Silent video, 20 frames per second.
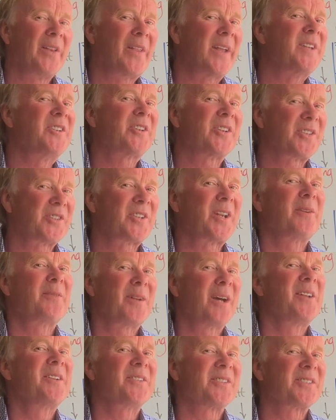they just
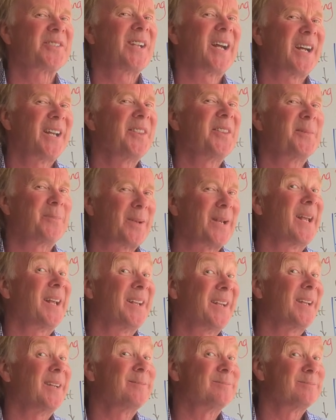don't understand the
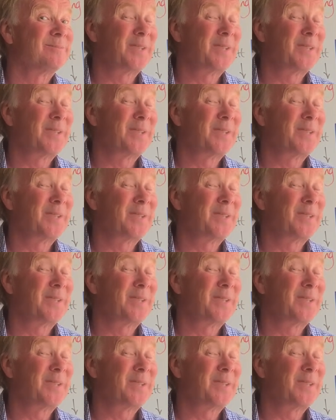planning,